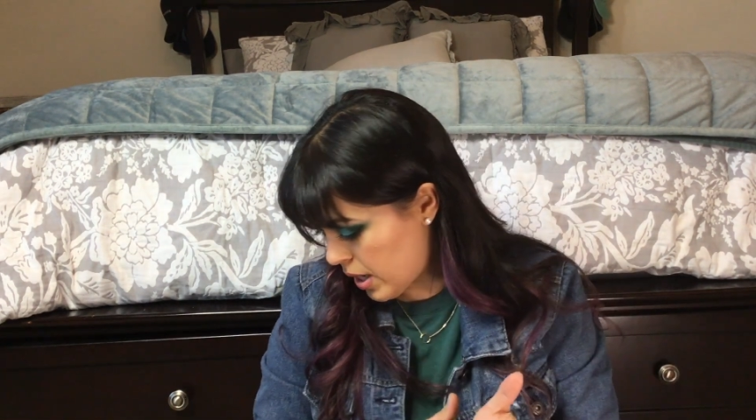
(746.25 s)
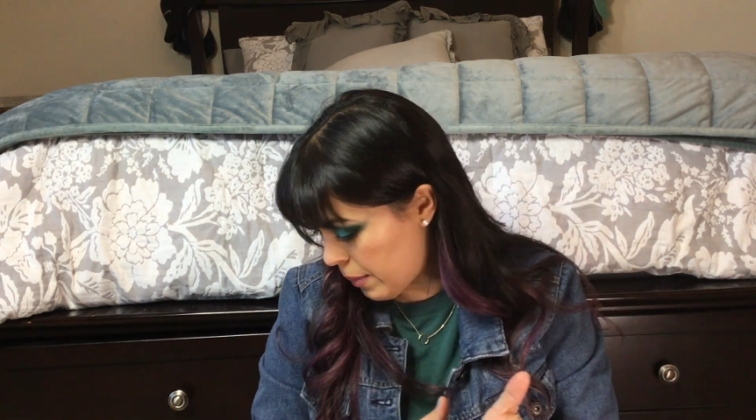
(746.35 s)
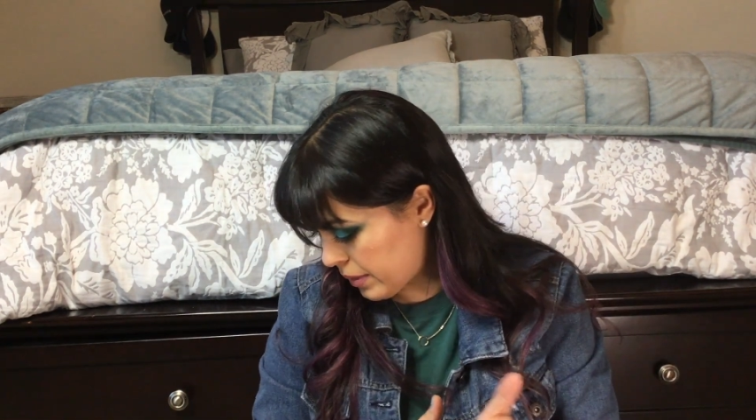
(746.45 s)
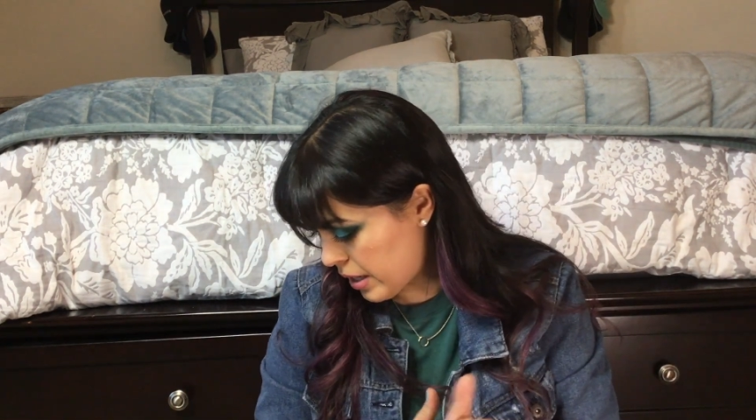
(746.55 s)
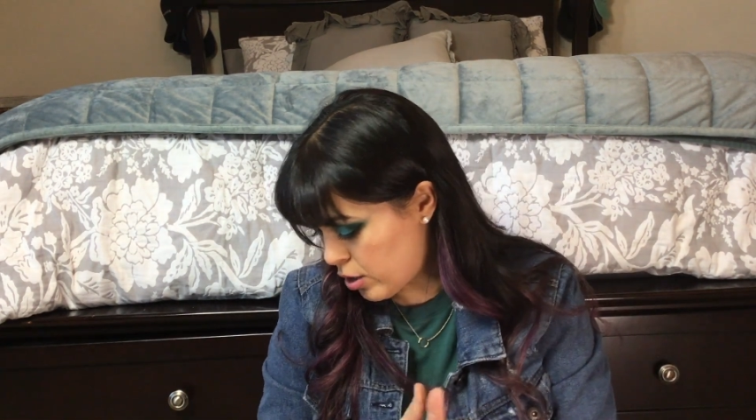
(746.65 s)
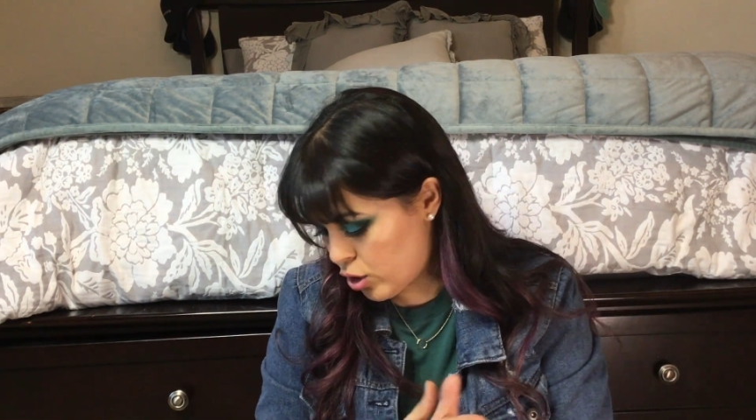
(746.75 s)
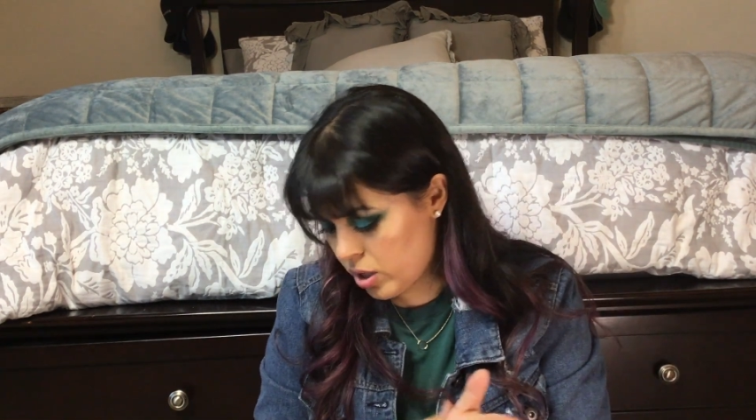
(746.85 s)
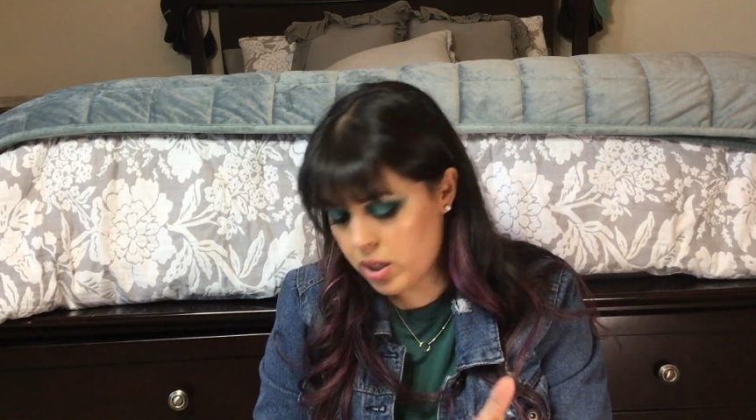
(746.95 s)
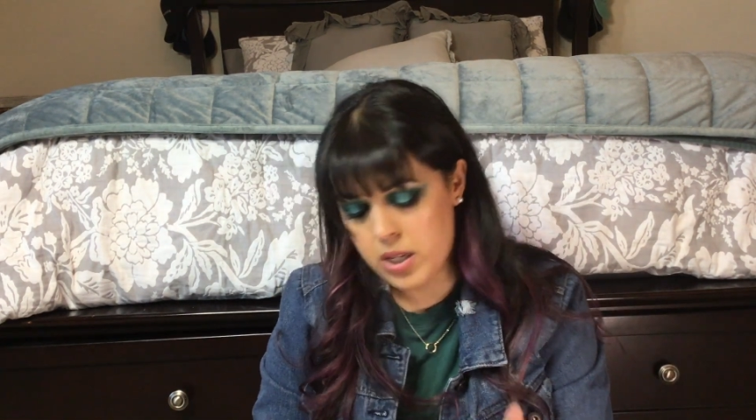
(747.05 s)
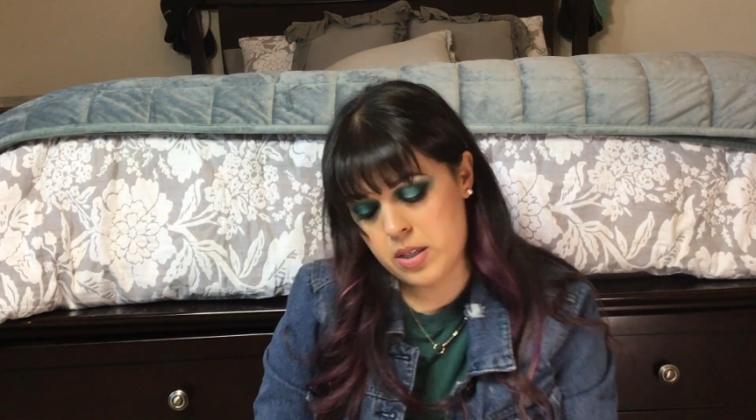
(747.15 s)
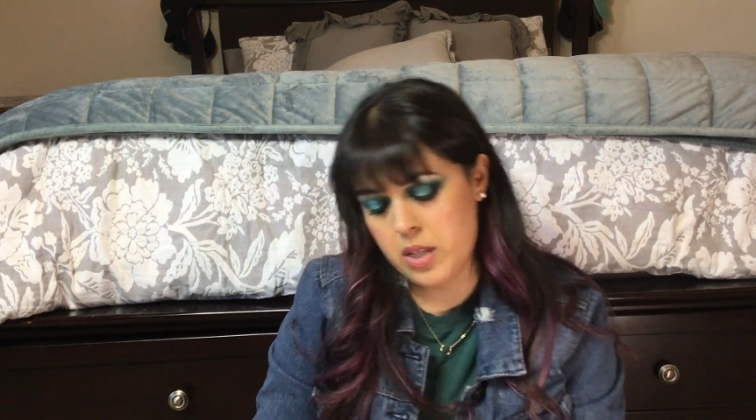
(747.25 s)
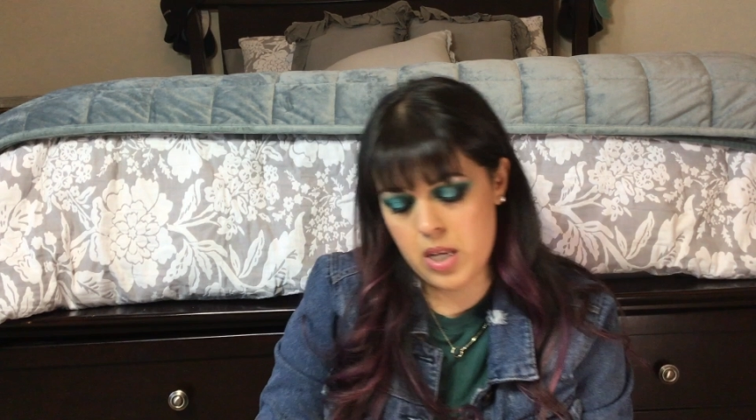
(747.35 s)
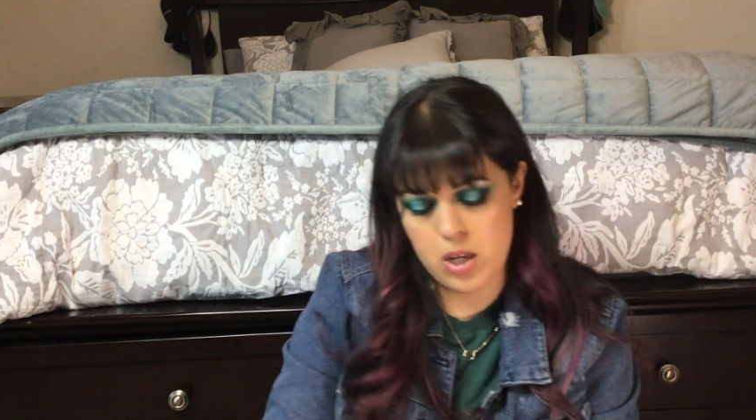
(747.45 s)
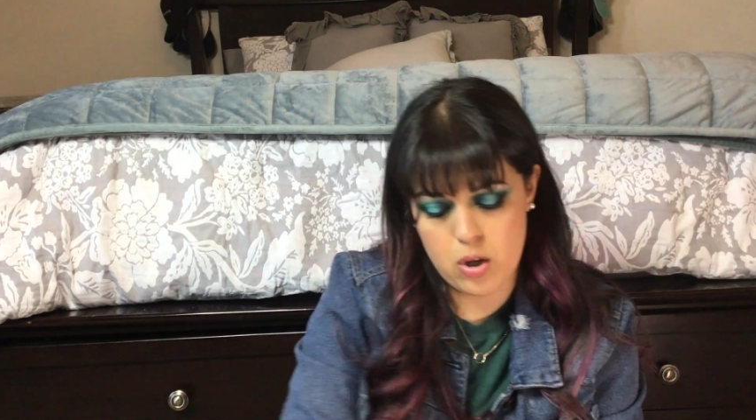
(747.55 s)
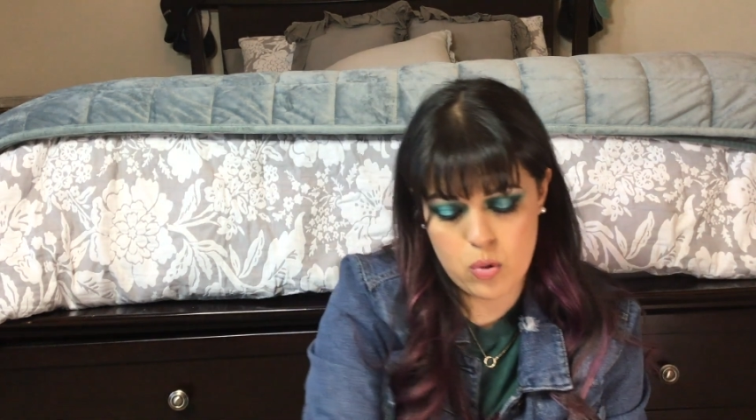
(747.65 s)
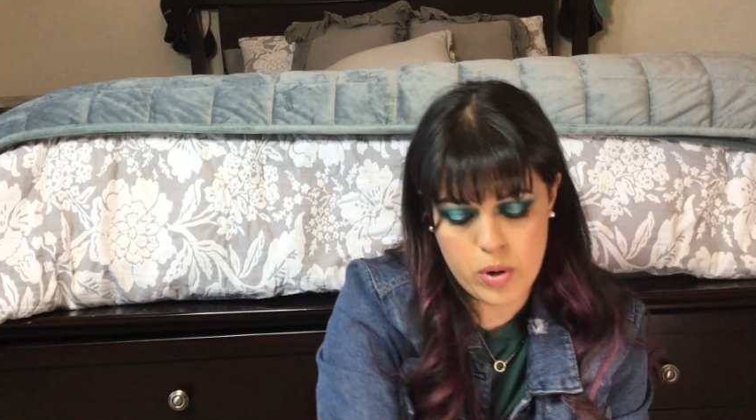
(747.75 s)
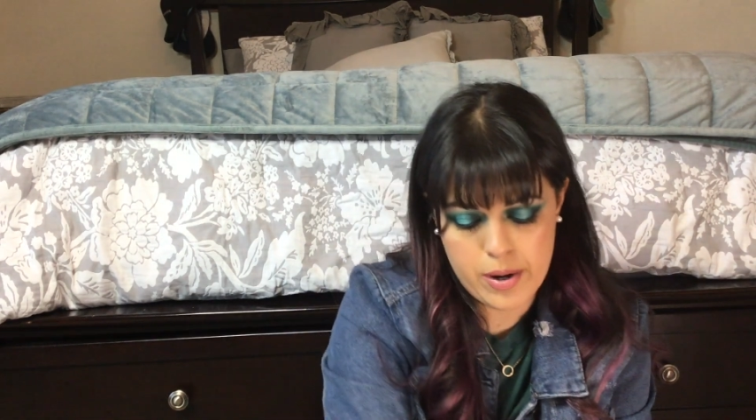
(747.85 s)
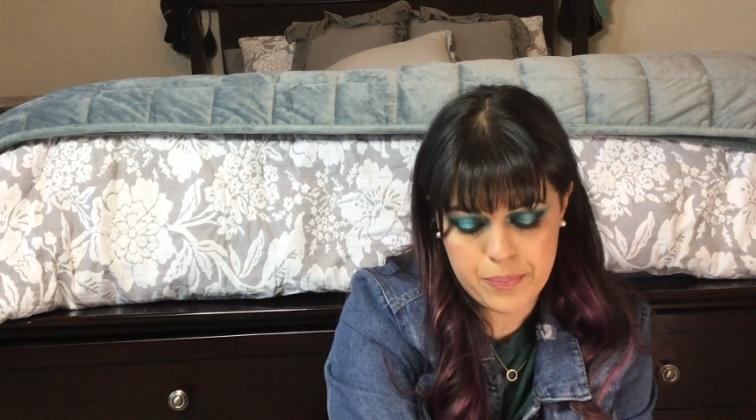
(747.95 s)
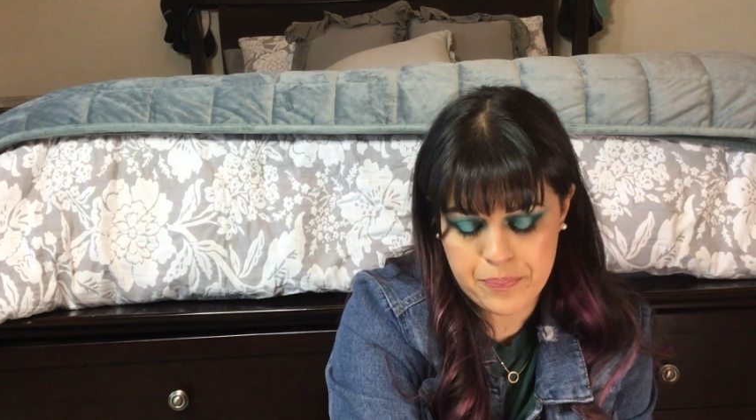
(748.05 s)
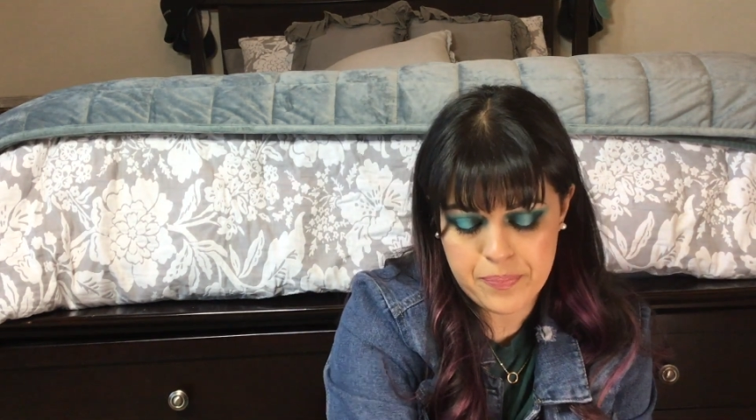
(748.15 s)
application as the Kiko
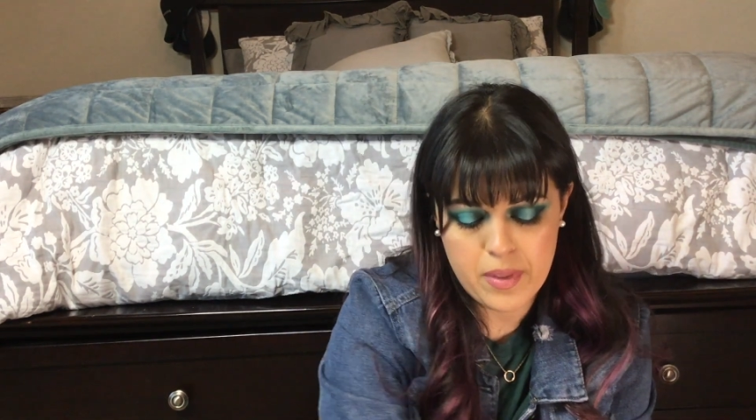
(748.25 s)
one.